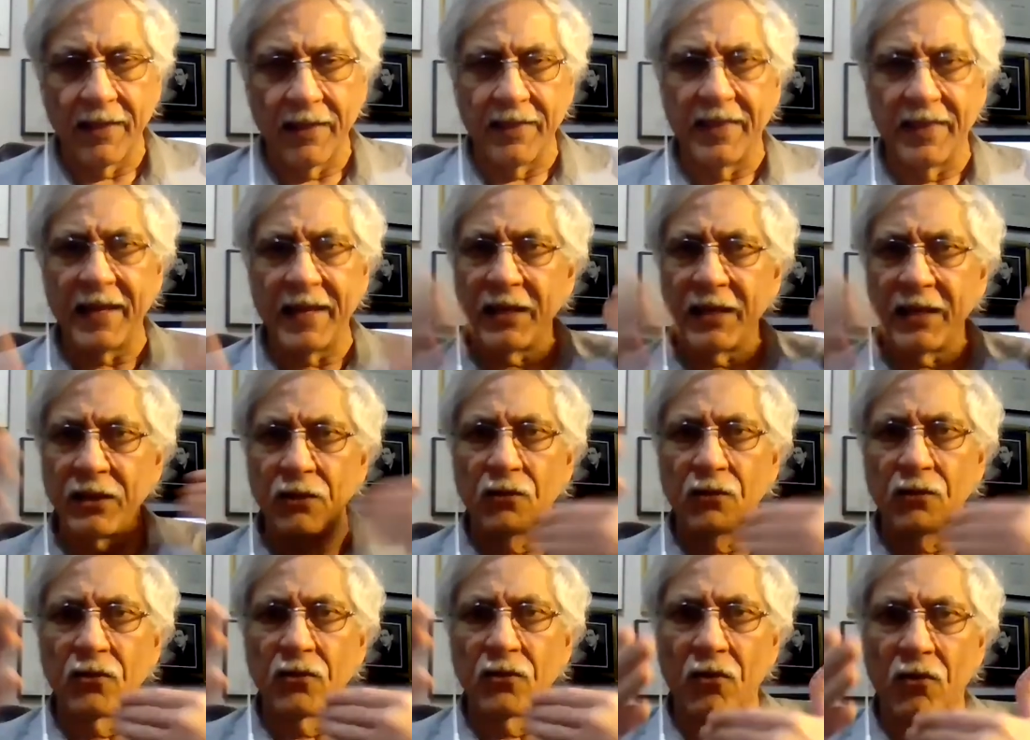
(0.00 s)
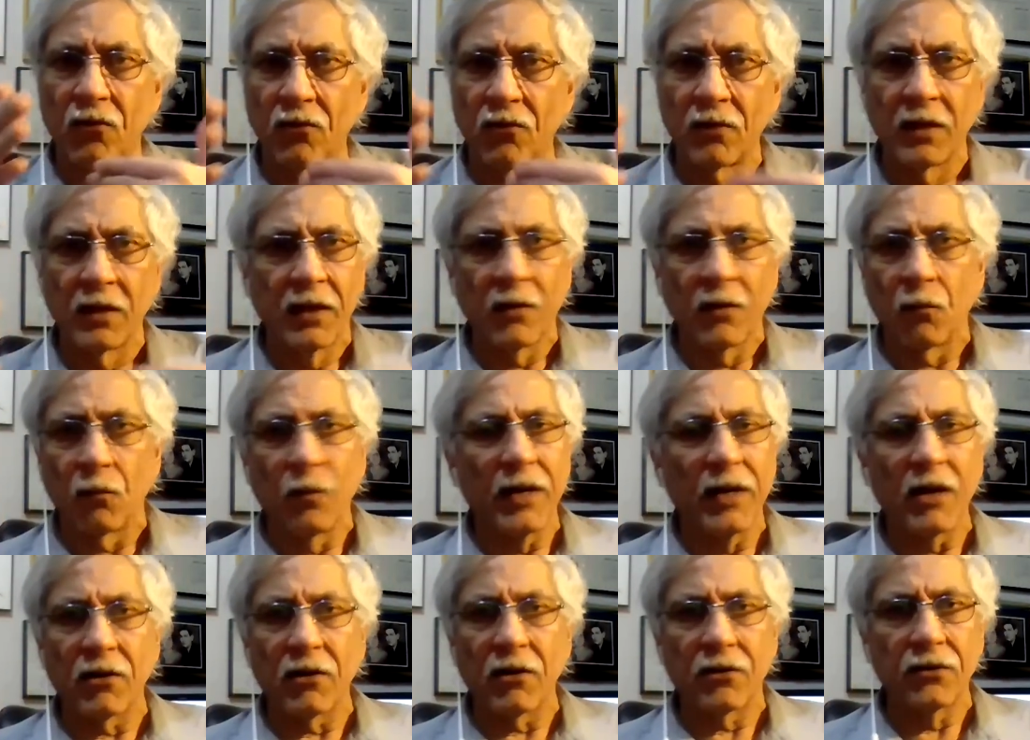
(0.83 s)
Then you go, we
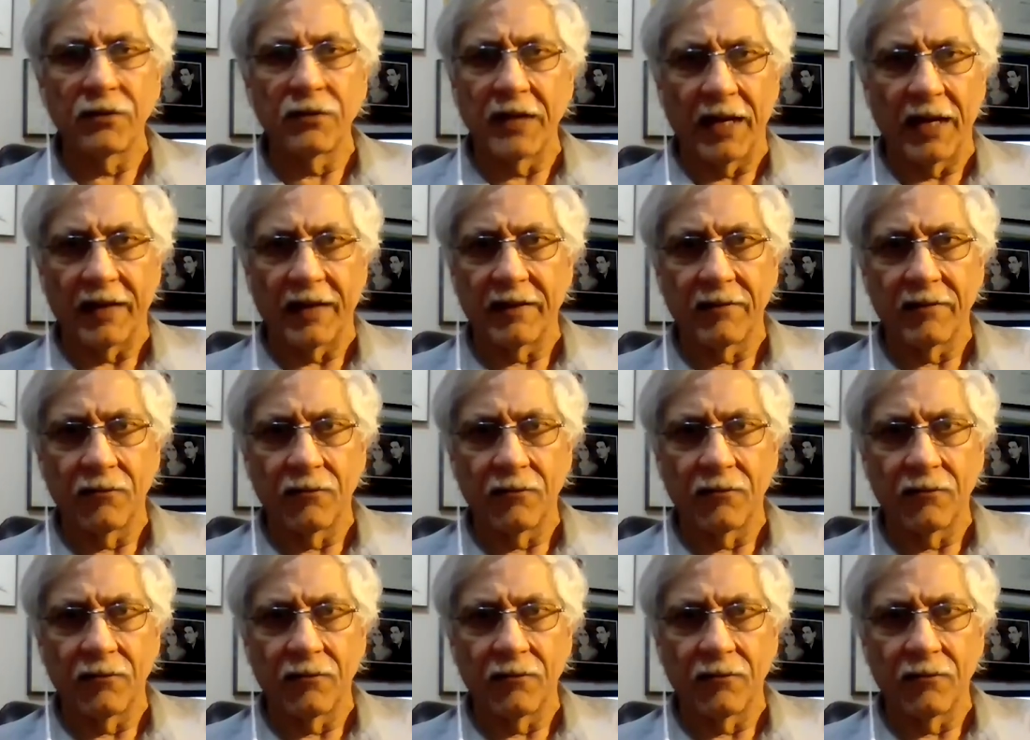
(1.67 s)
don't do that.